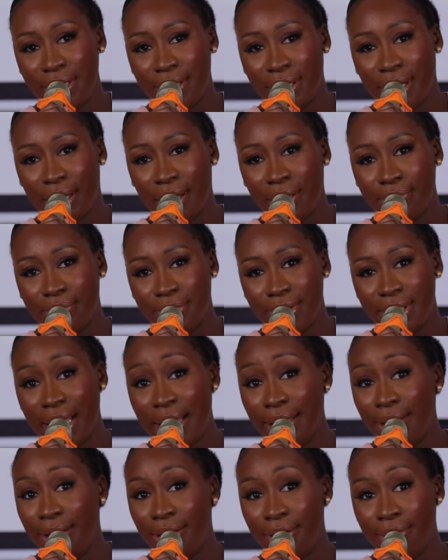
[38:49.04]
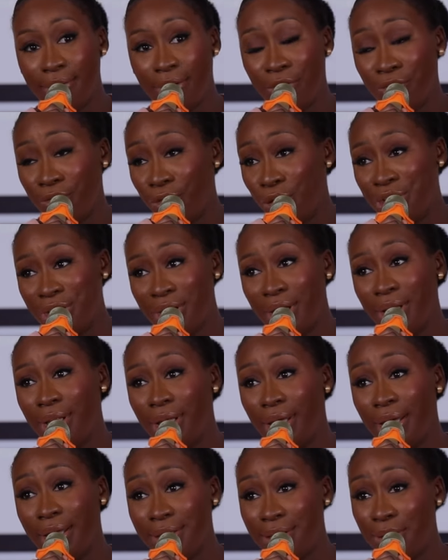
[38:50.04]
Things are slightly,
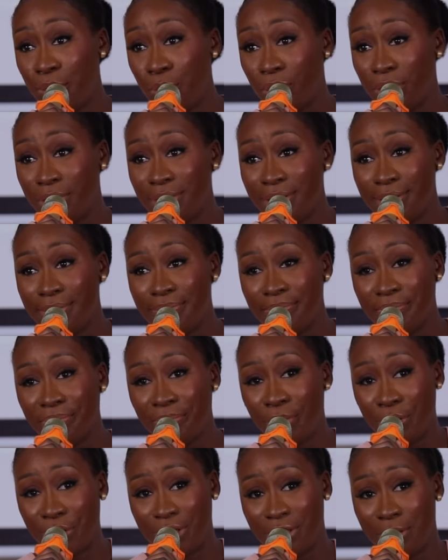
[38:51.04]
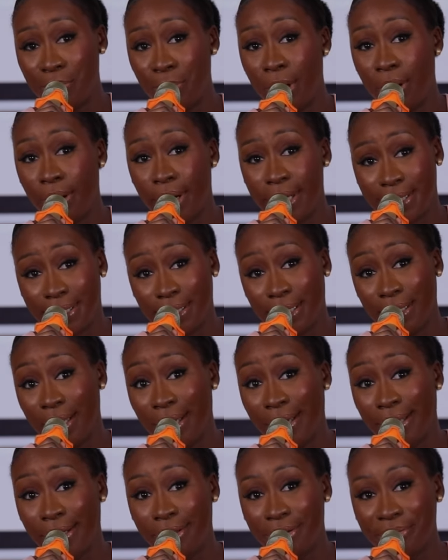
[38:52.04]
unfortunately, getting worse. Purchasing power is
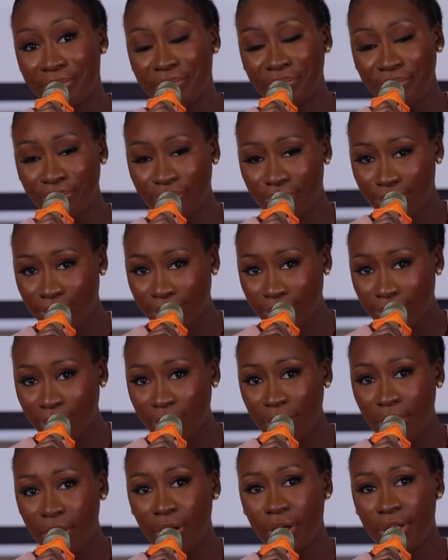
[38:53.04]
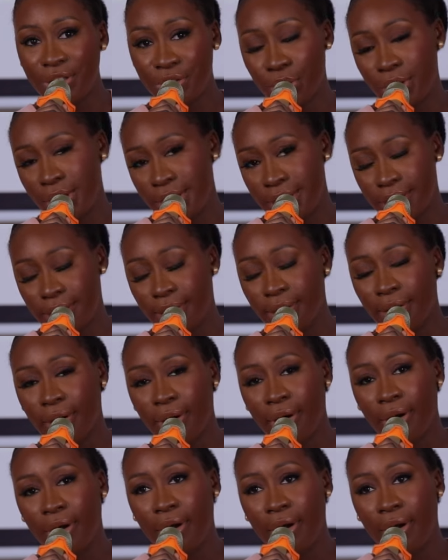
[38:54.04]
declining. It's not easy.